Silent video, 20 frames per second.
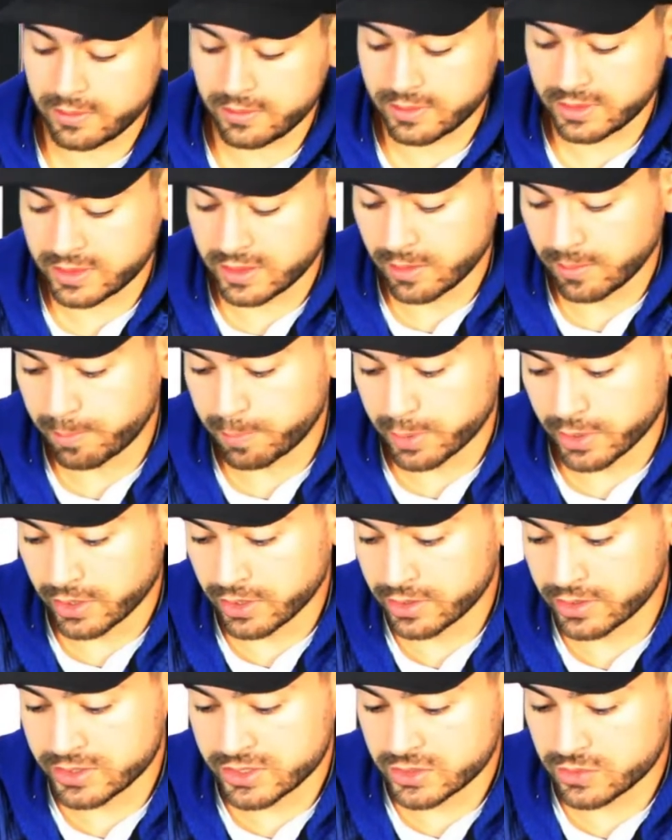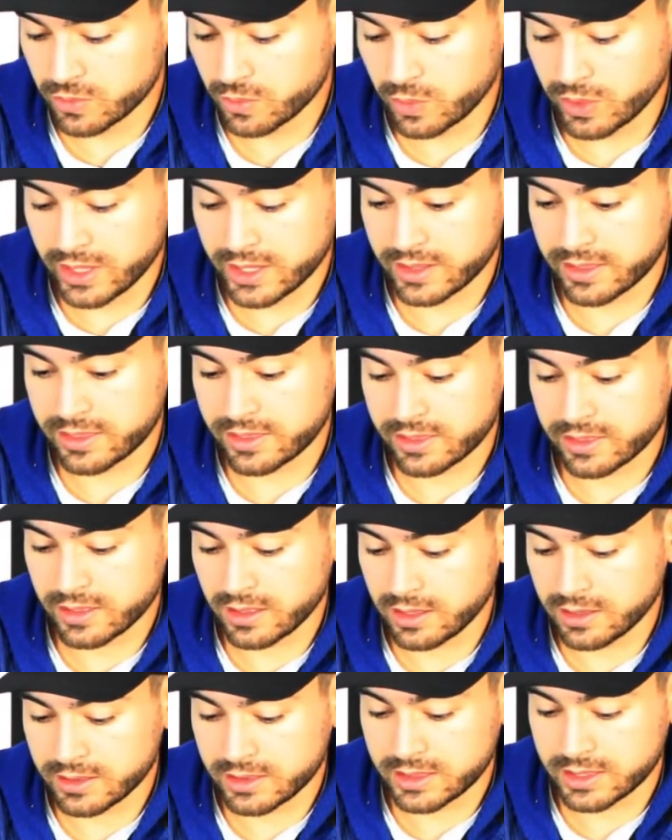the birds with
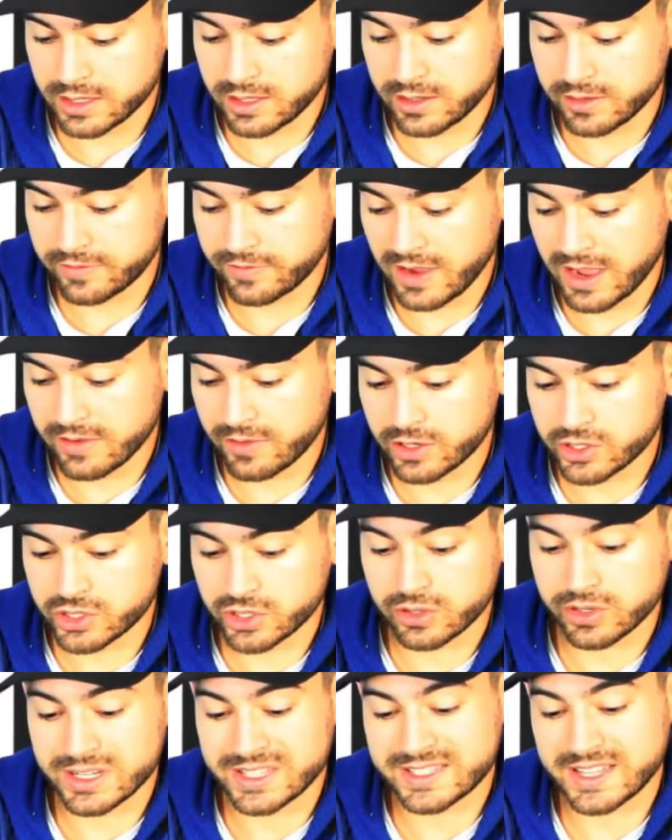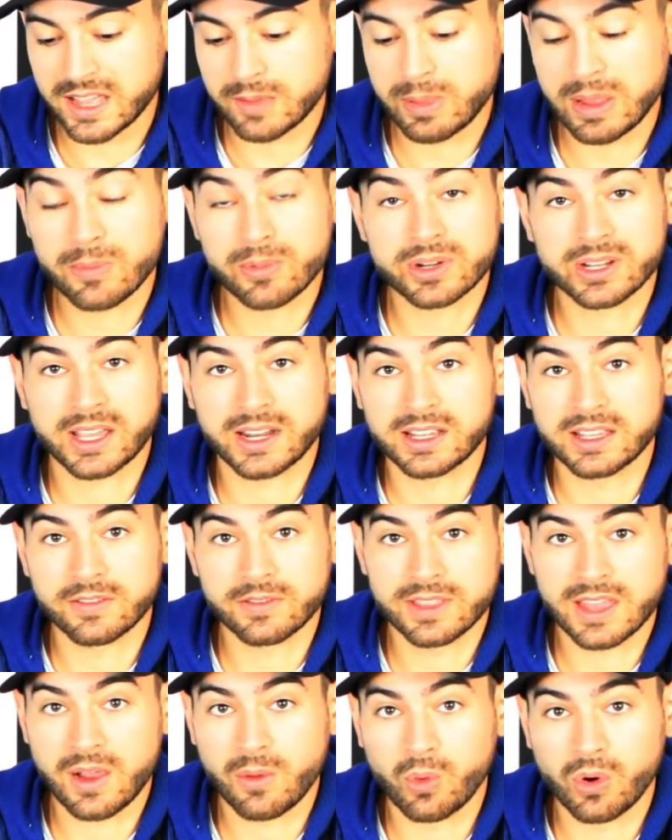the 500 grit sandpaper to kind of
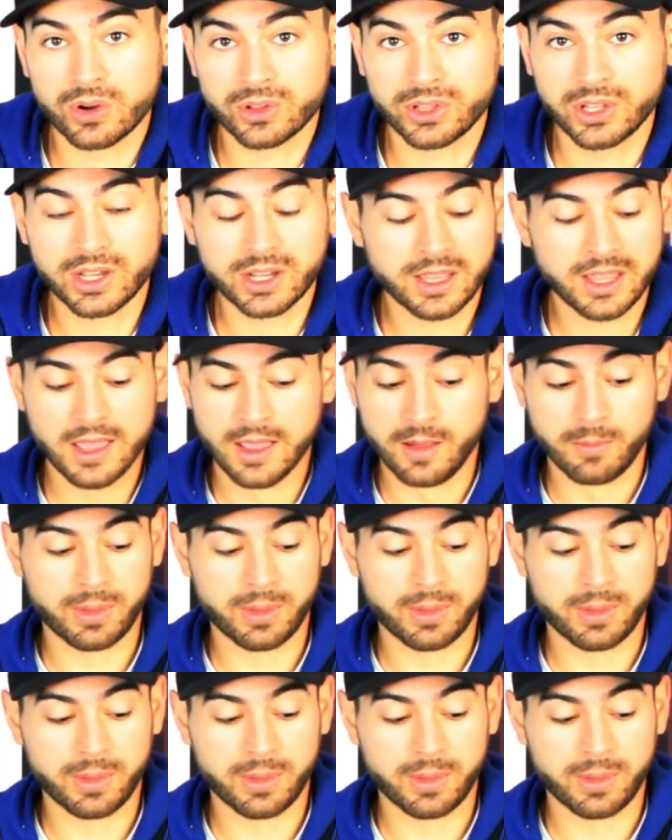give it that worn look,